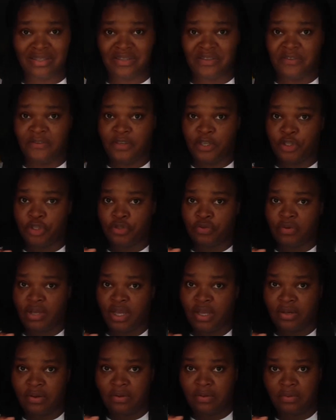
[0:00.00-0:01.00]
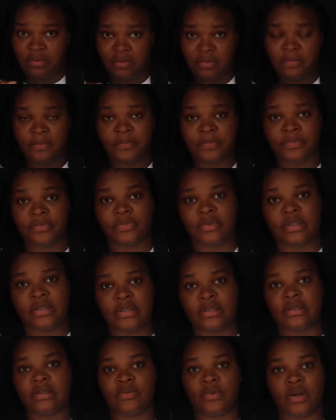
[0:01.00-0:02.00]
fish right now. This
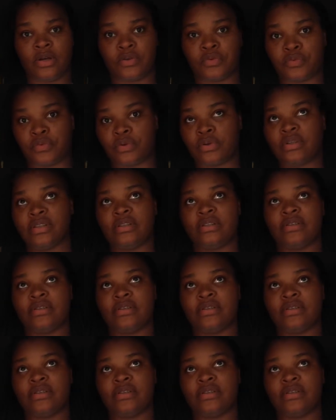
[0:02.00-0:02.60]
is what, grunt